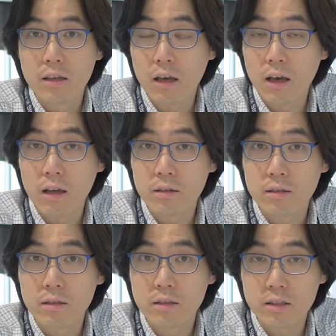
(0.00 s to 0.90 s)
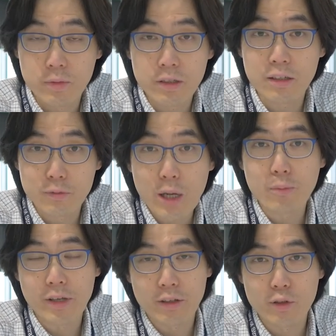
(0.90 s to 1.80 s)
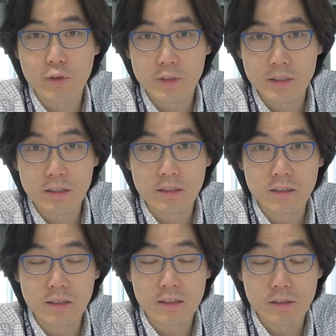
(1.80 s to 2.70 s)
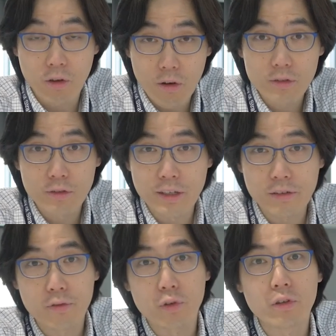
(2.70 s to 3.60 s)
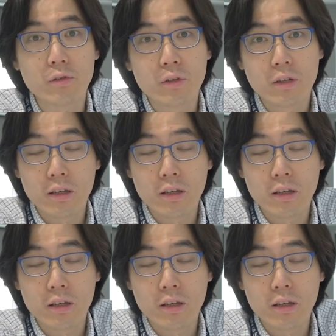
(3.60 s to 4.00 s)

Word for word: uh, the Disability and Wellbeing Service is also there for you.